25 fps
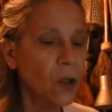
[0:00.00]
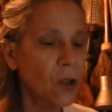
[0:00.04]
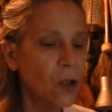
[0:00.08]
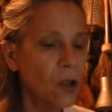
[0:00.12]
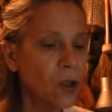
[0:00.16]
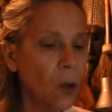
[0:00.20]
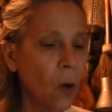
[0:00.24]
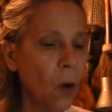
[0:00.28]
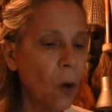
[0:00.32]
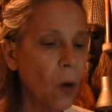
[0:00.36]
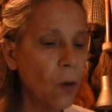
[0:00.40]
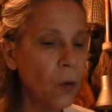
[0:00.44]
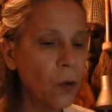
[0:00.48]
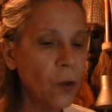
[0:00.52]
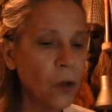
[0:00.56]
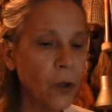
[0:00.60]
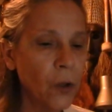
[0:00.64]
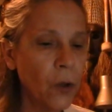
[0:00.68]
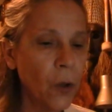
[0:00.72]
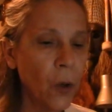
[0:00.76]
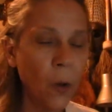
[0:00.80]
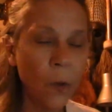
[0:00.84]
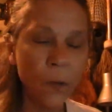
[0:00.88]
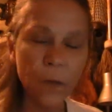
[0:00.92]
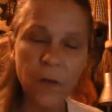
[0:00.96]
So,
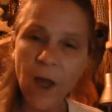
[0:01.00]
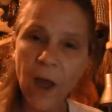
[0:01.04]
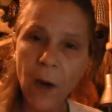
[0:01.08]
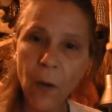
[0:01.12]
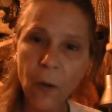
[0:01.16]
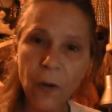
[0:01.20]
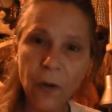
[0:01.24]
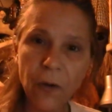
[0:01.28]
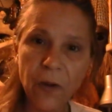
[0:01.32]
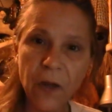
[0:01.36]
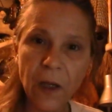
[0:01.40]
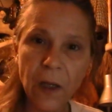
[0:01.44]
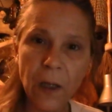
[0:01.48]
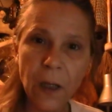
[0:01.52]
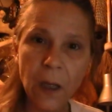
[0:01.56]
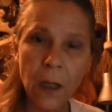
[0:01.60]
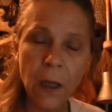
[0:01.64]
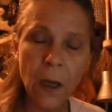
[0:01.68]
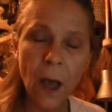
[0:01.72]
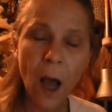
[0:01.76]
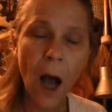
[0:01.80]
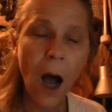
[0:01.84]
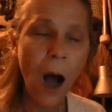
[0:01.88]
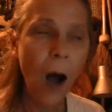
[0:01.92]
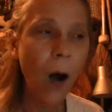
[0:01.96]
you know, they were
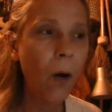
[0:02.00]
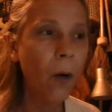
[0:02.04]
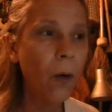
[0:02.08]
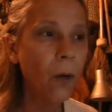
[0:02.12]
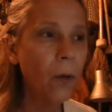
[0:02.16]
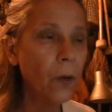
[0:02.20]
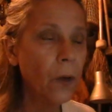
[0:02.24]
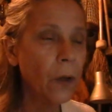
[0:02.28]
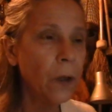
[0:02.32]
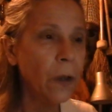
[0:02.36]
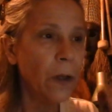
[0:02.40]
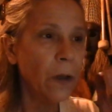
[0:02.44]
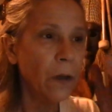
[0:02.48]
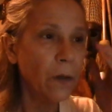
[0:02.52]
thinking how